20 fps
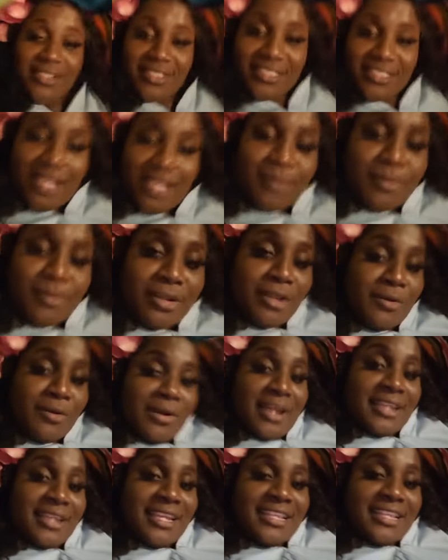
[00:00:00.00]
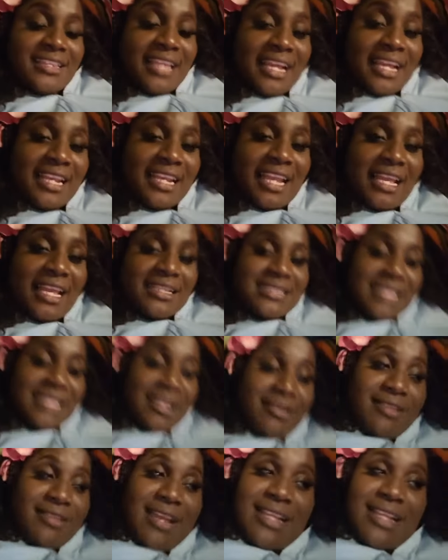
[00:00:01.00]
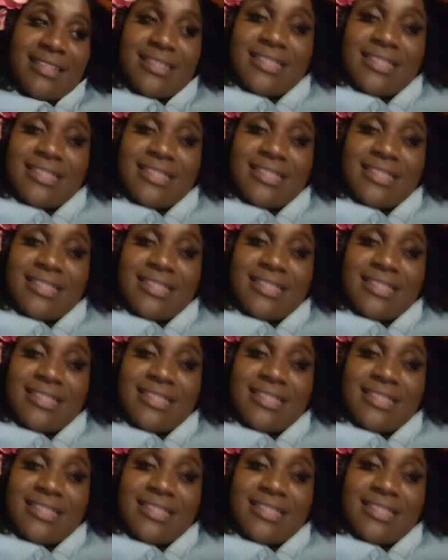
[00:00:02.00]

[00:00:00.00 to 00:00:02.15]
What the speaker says: the same. Me no want that a glass or a